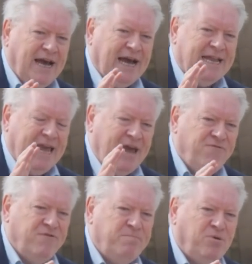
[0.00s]
And
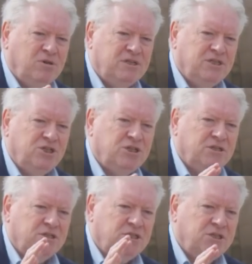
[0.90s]
every
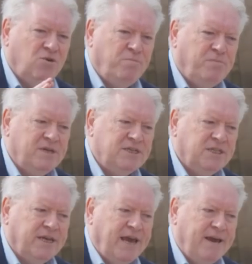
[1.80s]
politician still plays
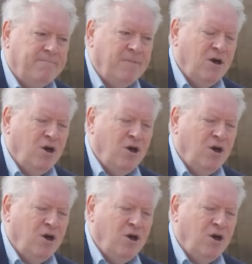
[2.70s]
the game